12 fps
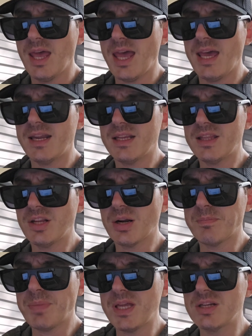And in
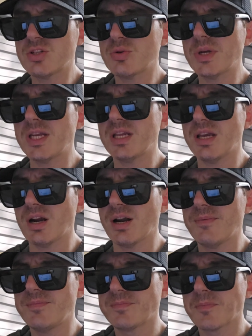their pin tweet
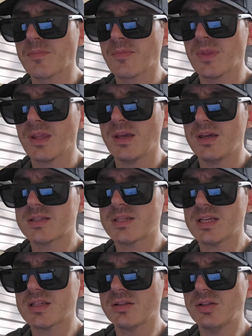here, it
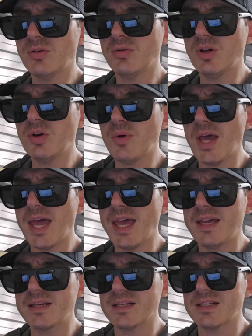says Loulou
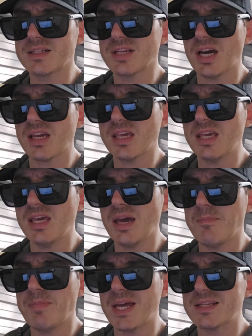and Ducky,
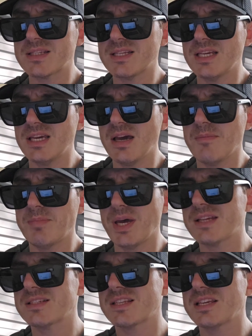bestie,
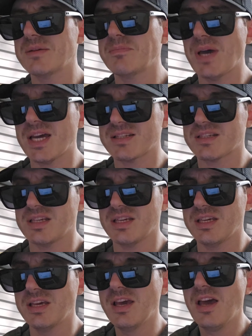bestie,
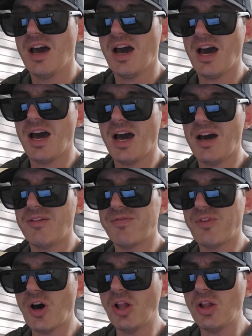bestie. Uh,
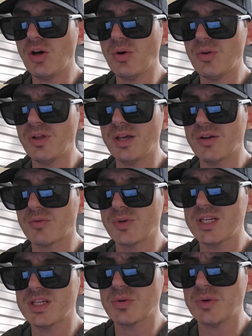follow
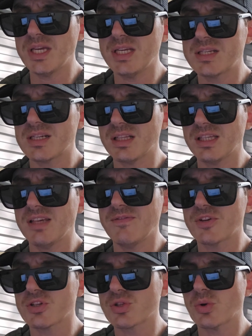retweet,
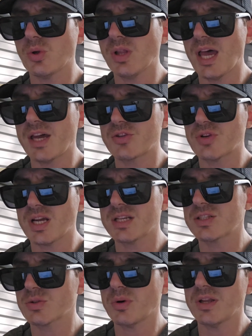leave your SOL
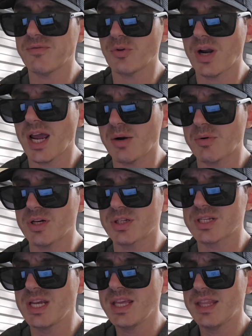address 24
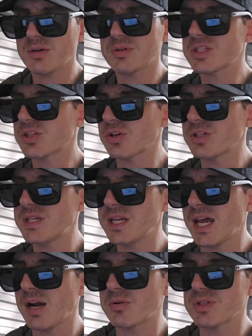hours. That was
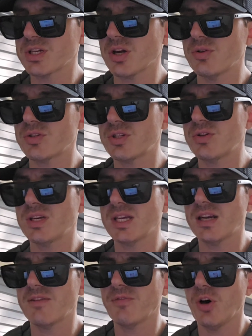13 hours ago. So you can
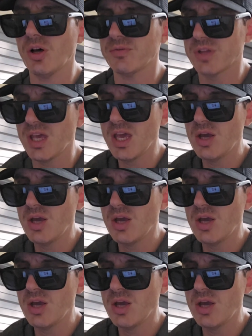get involved